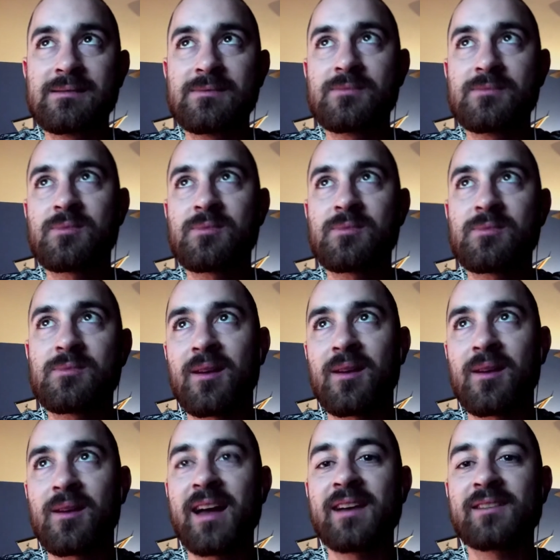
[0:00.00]

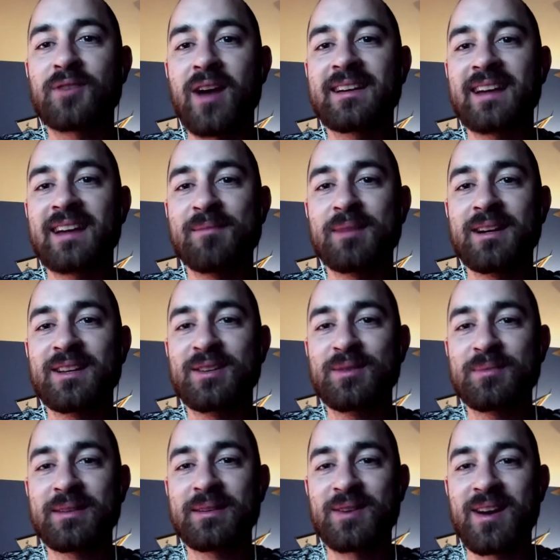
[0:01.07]
Well, not a crocodile,
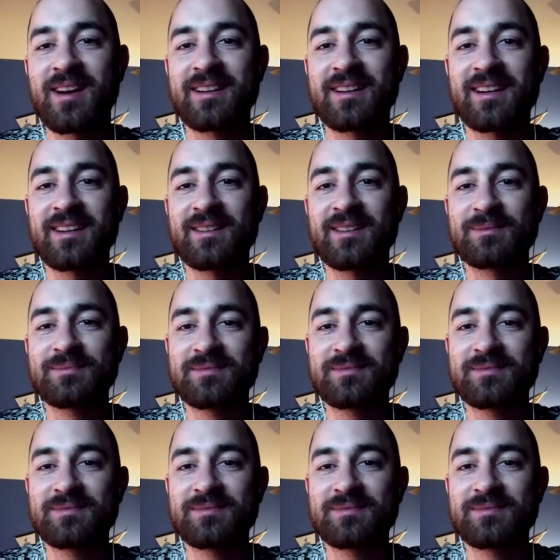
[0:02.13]
but a human crocodile.